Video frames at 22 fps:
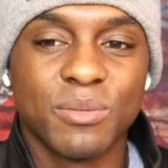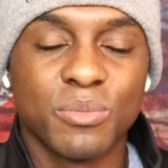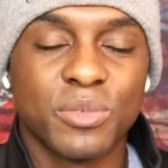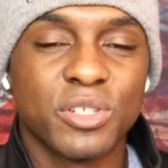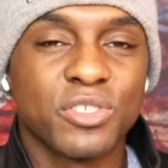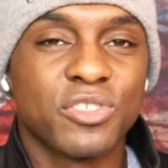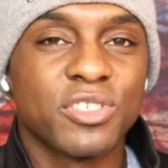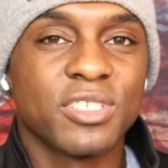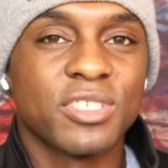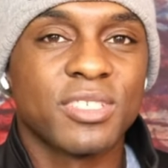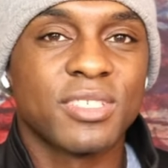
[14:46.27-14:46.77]

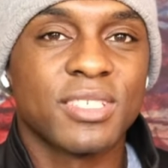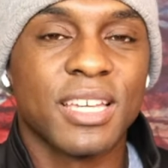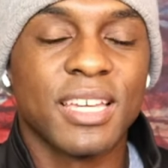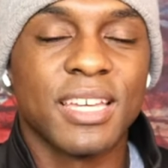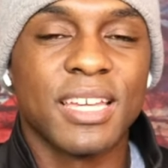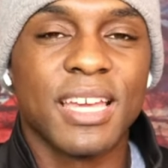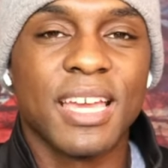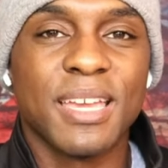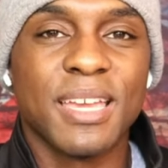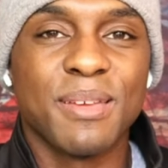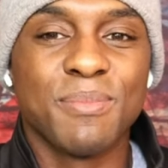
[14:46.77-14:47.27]
We're just
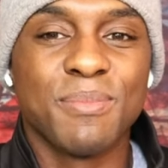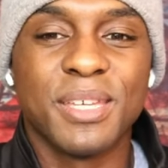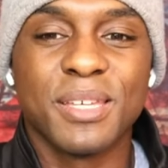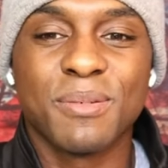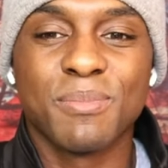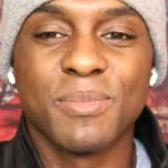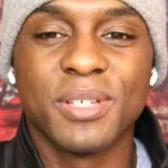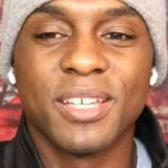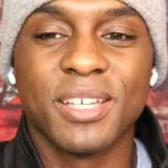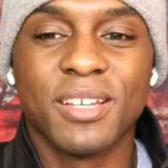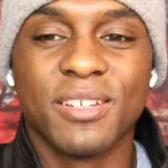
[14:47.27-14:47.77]
saying, hey, Meek
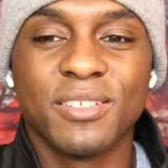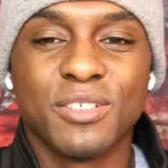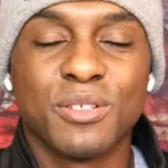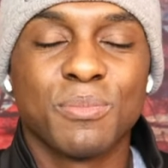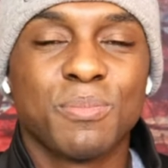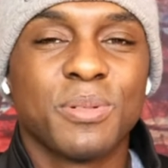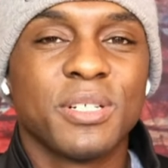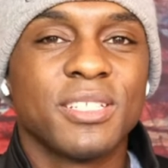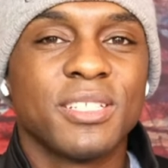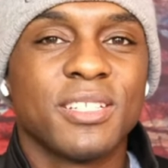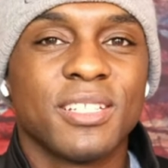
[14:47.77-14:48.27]
Mill, you're
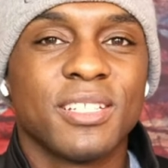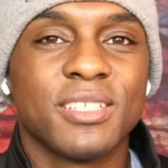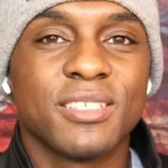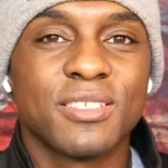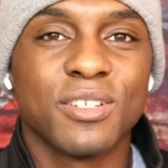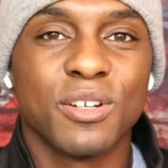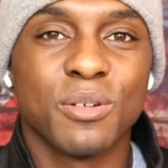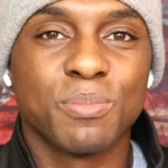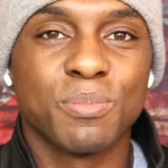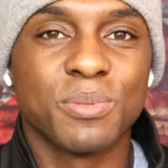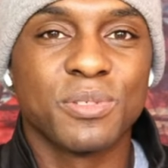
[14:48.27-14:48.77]
putting on
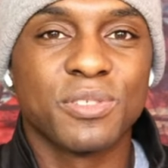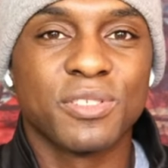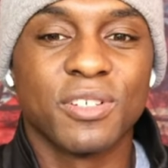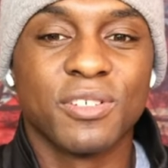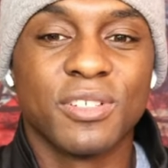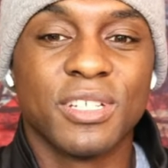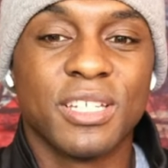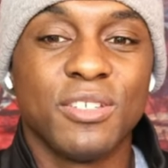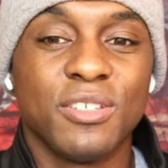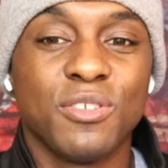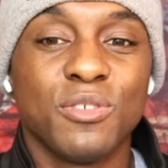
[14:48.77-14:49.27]
this whole
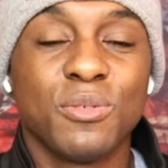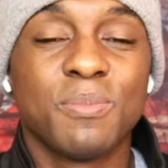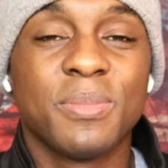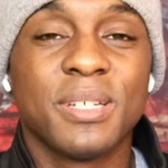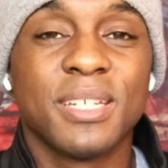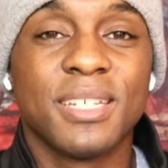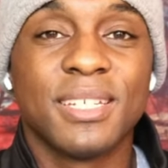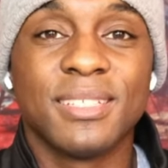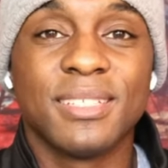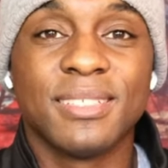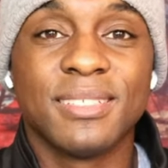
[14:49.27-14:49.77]
persona. You've
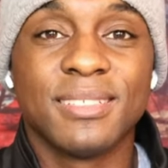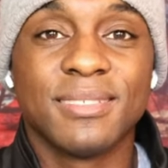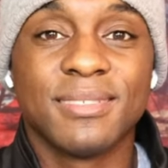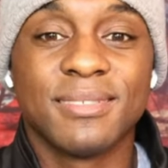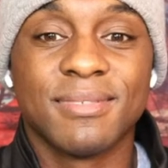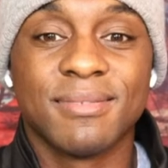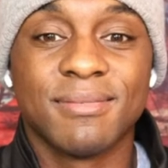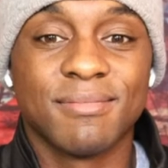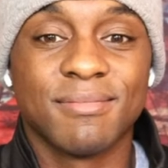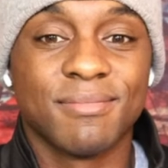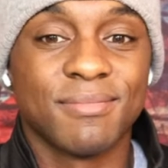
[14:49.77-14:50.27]
been
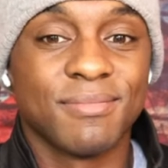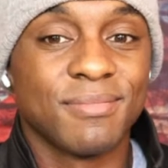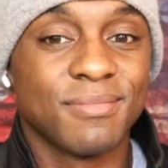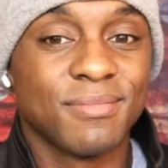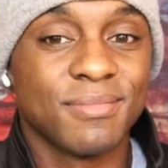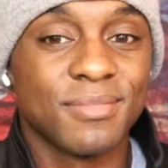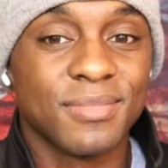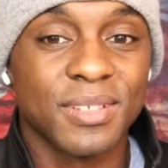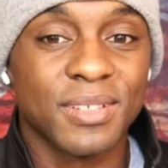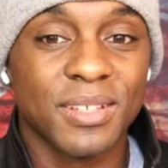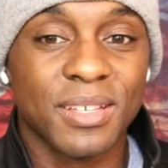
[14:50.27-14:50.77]

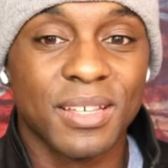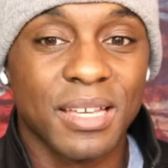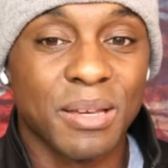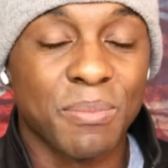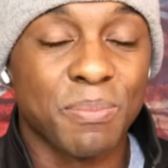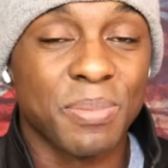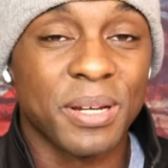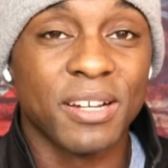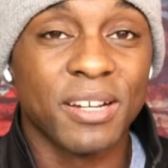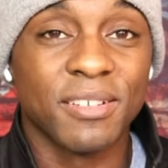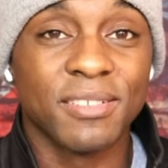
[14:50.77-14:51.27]

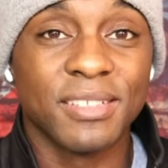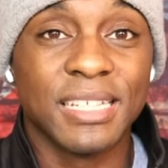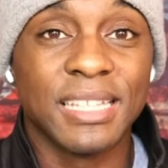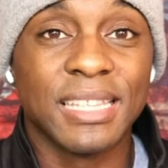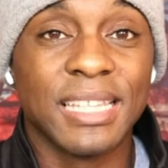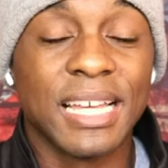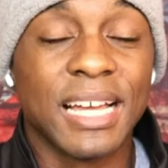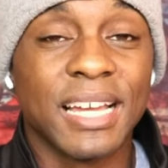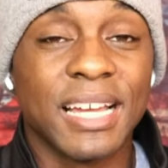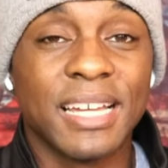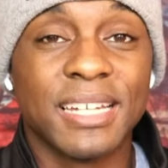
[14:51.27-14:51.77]
apparently
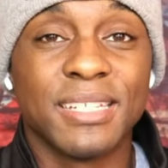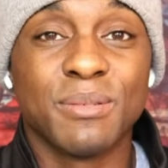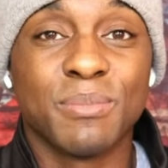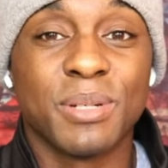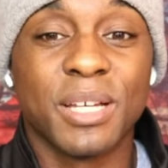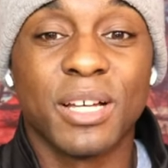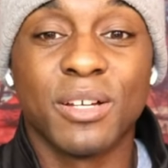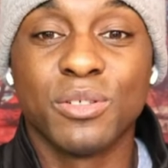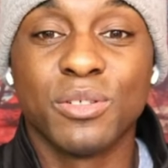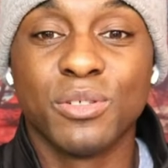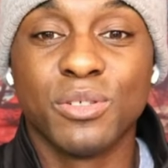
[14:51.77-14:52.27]
lying
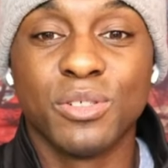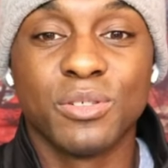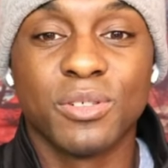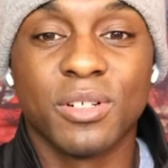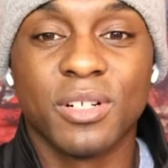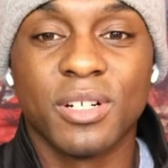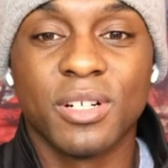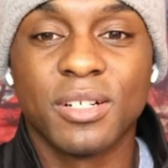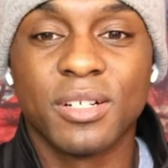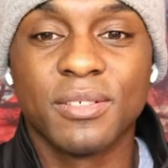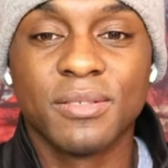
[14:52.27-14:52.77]
about who you
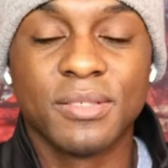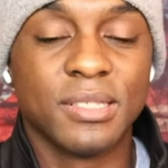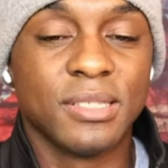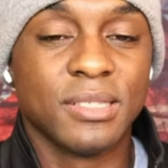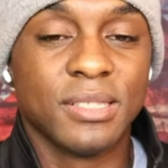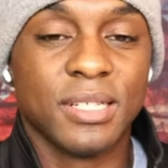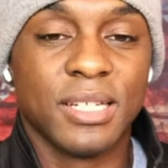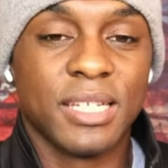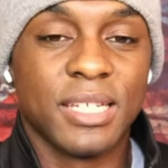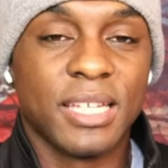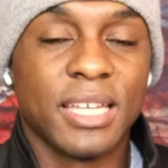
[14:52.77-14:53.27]
are.
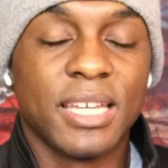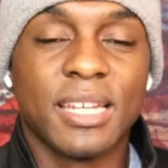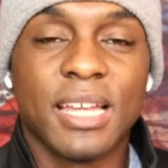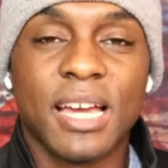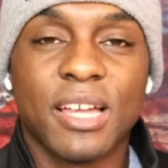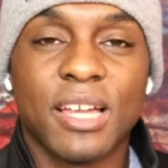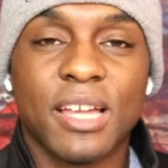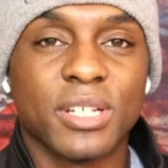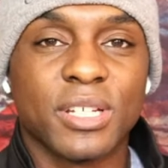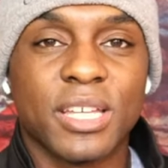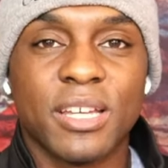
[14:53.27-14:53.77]
Again,
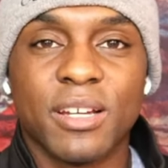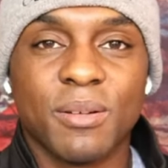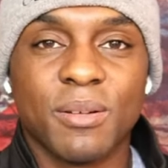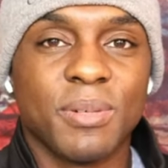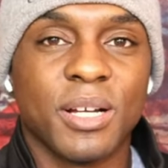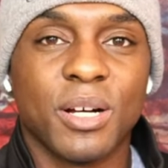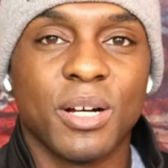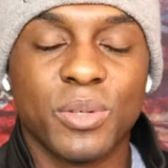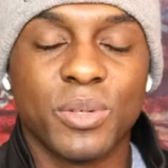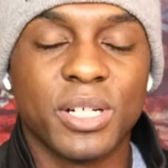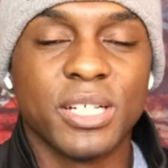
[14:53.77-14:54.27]
I don't care
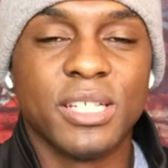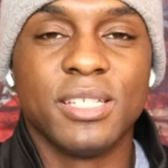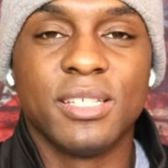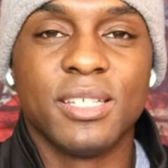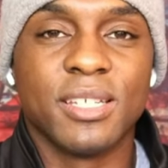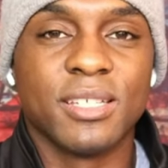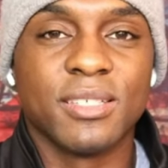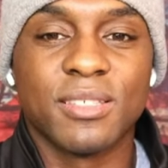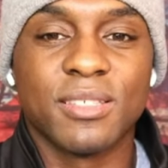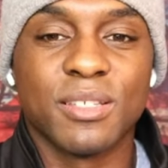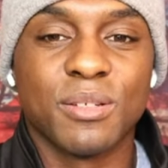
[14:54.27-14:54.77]
about what he
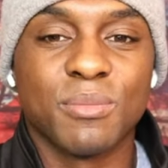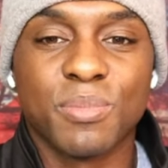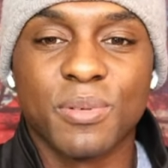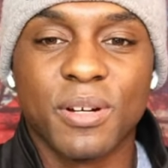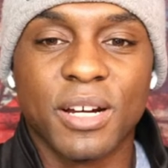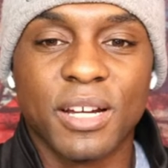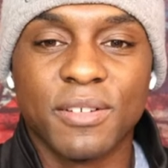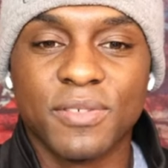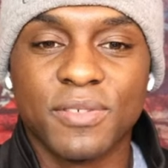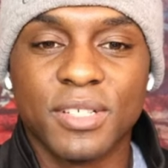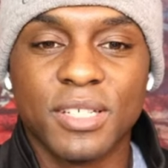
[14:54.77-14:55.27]
does in
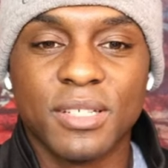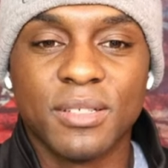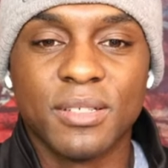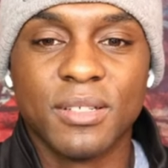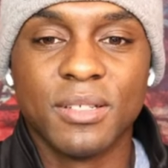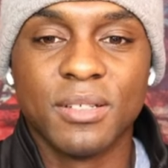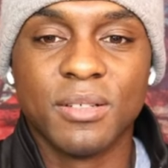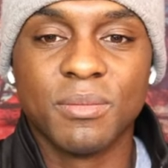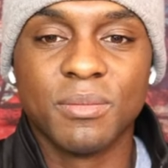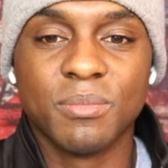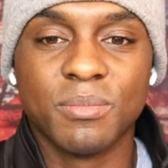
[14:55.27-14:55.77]
private,
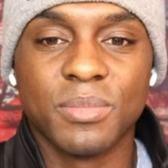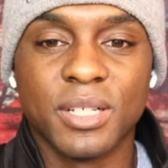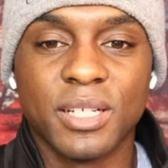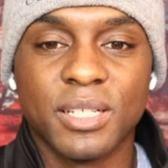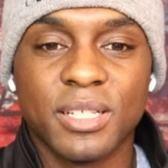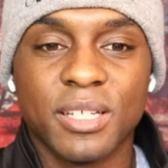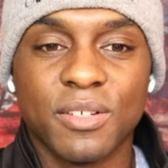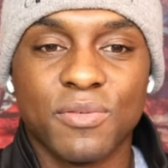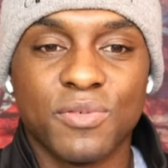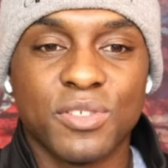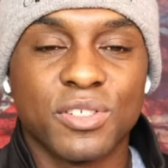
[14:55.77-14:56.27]

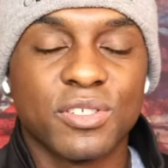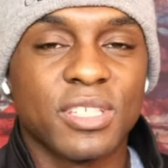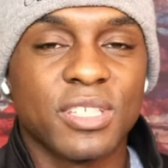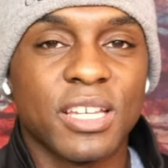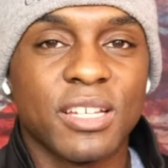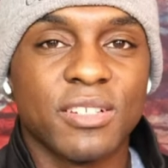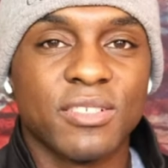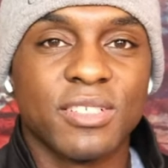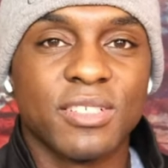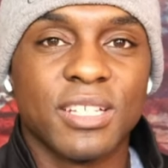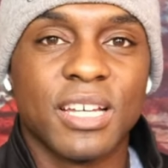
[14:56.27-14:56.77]
but if you're
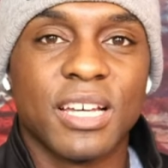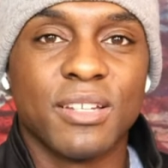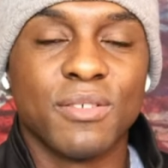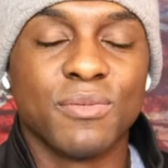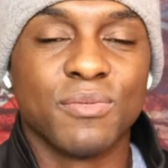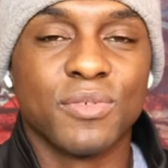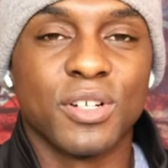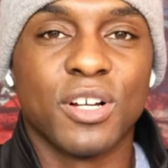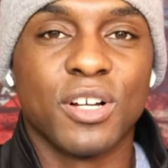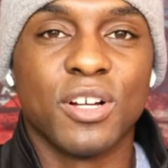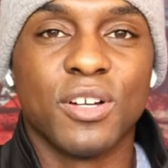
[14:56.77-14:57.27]
saying you're not
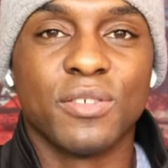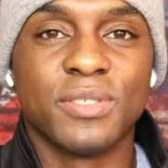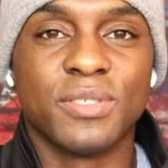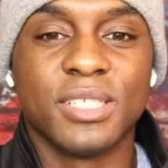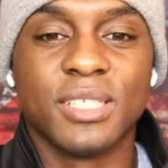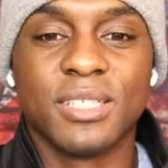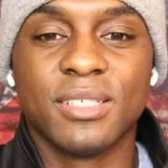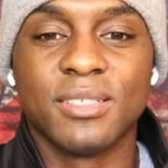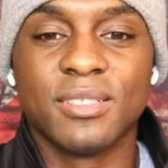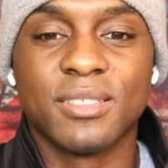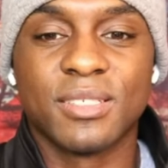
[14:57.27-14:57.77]
involved
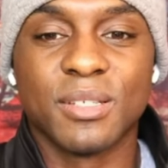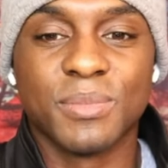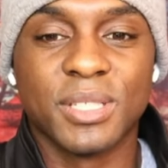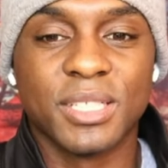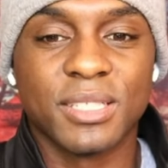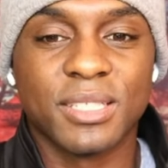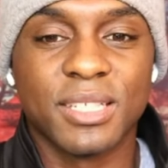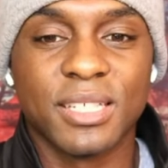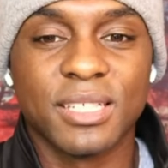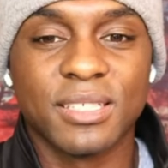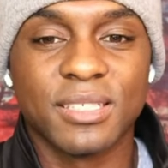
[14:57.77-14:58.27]
in some of
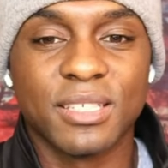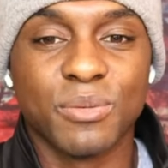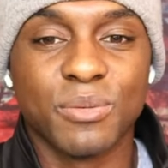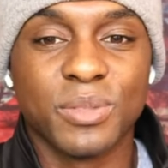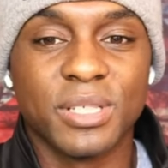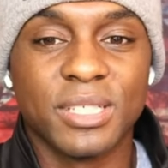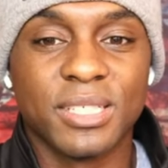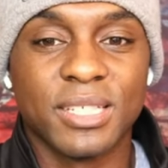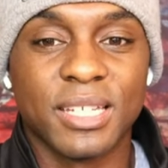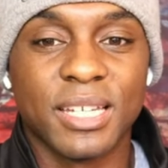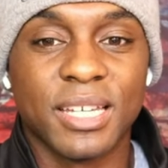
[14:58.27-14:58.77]
the things that
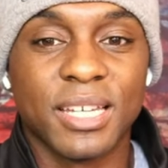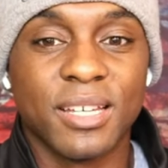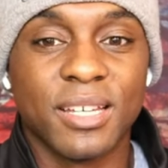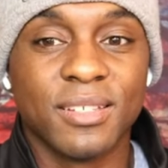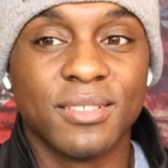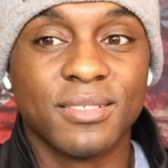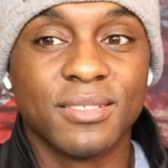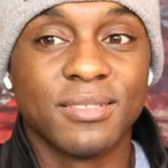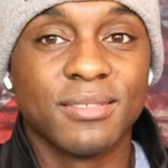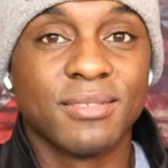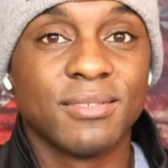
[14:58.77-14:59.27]
went
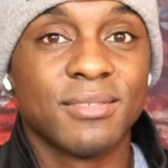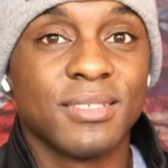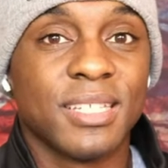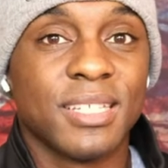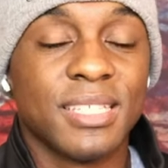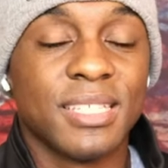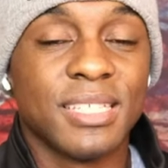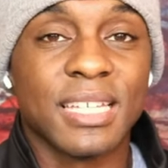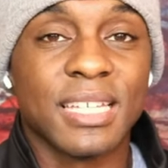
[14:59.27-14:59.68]
down and these